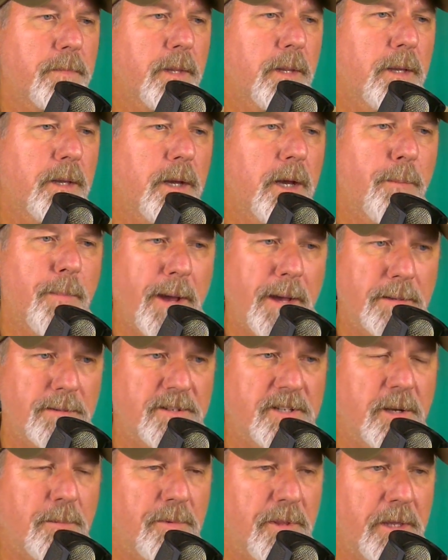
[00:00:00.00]
about
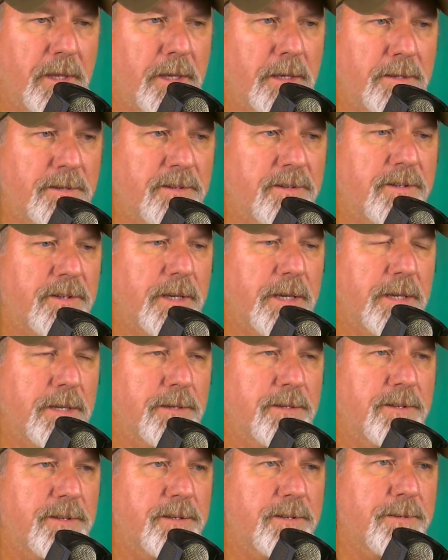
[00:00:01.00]
something
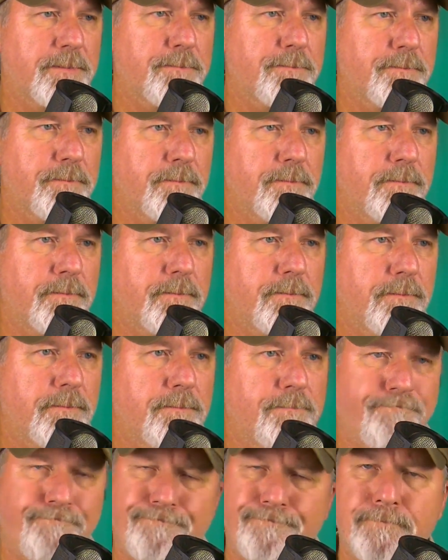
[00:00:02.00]
is
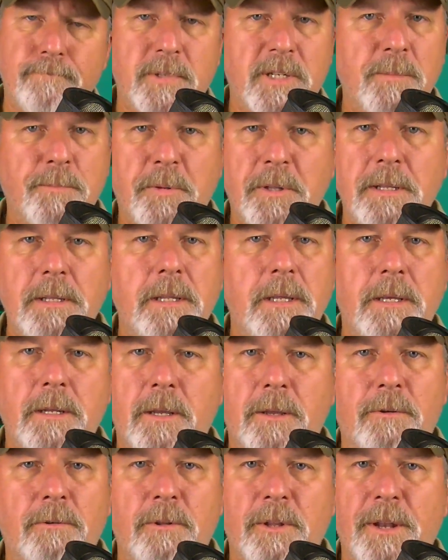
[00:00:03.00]
completely and
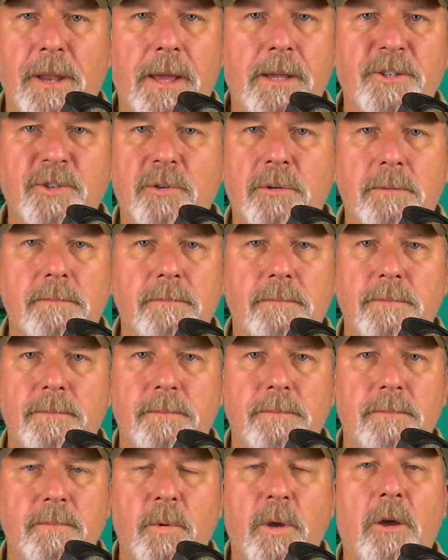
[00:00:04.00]
utterly natural.
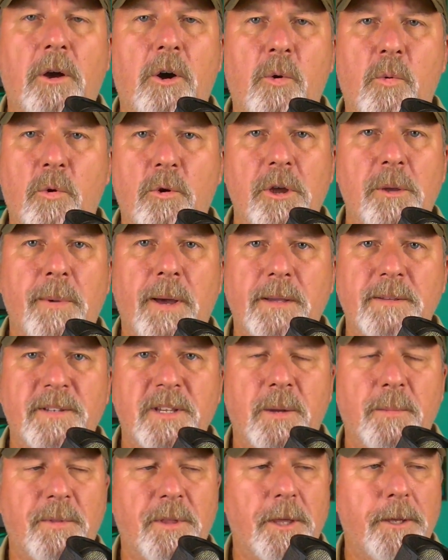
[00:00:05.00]
We all worry about
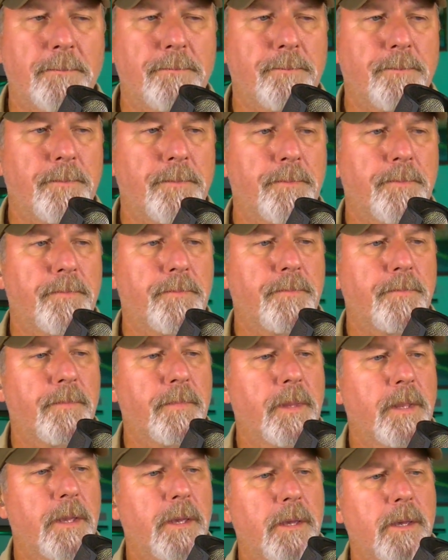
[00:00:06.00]
something.
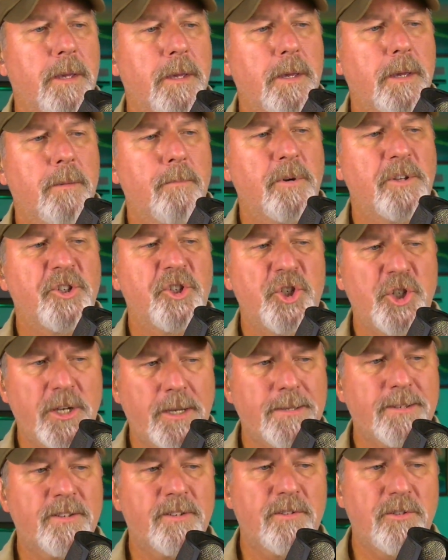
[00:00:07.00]
But
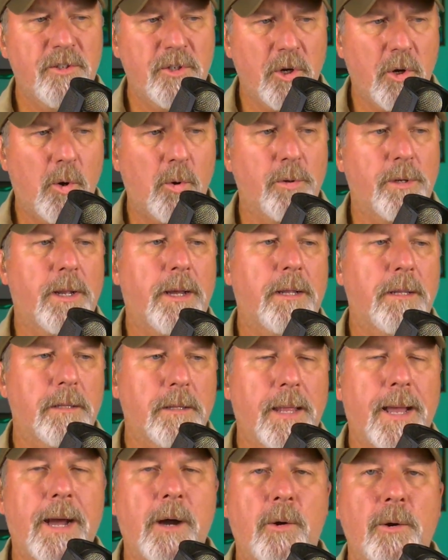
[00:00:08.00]
just don't
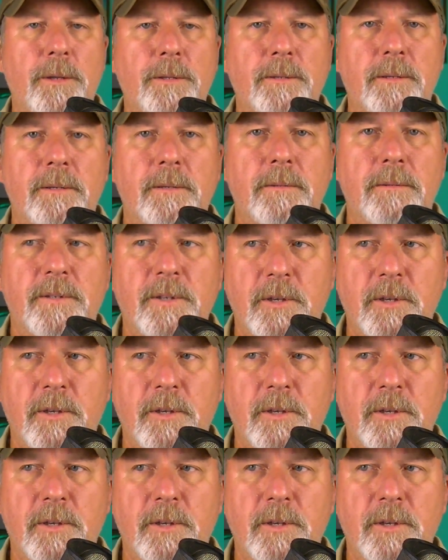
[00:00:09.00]
allow it to